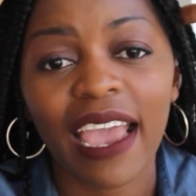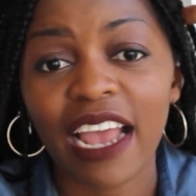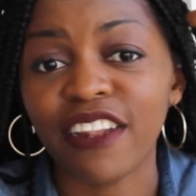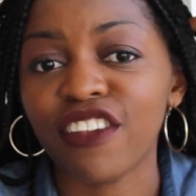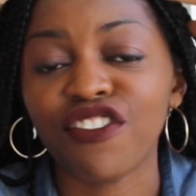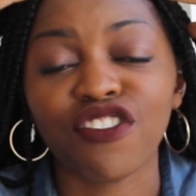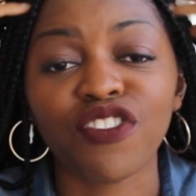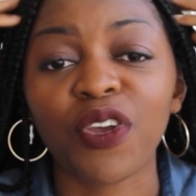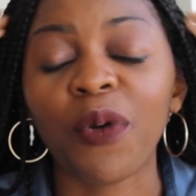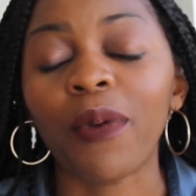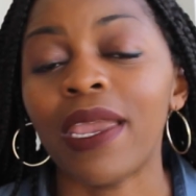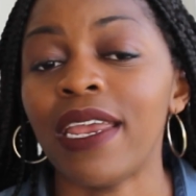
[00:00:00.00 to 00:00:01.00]
and then just
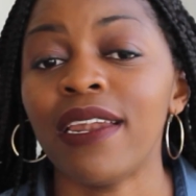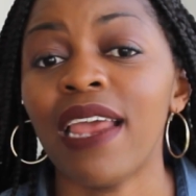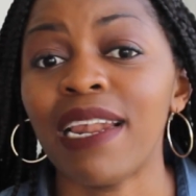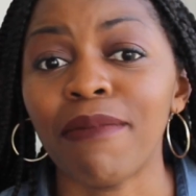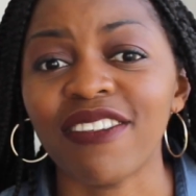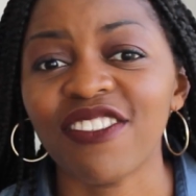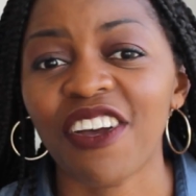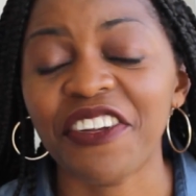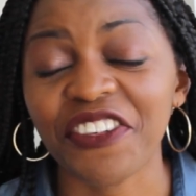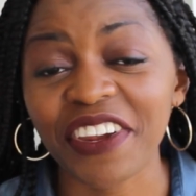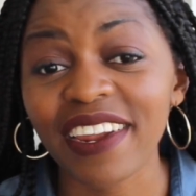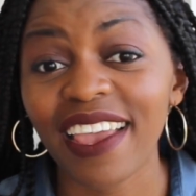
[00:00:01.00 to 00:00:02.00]
go in and
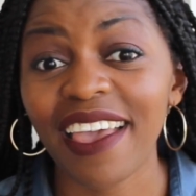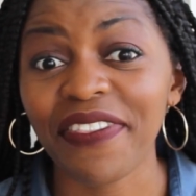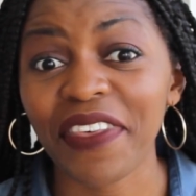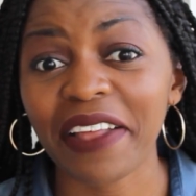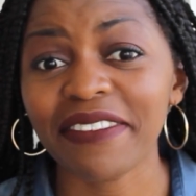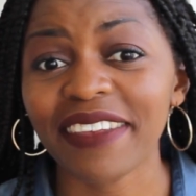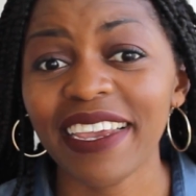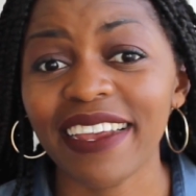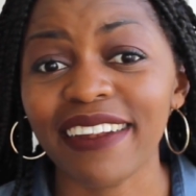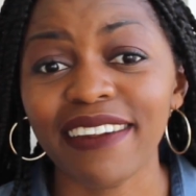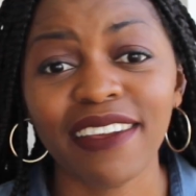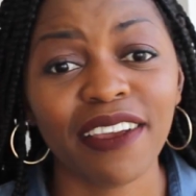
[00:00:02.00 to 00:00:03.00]
massage it, and that's
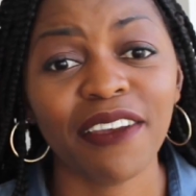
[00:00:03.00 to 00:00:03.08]
it.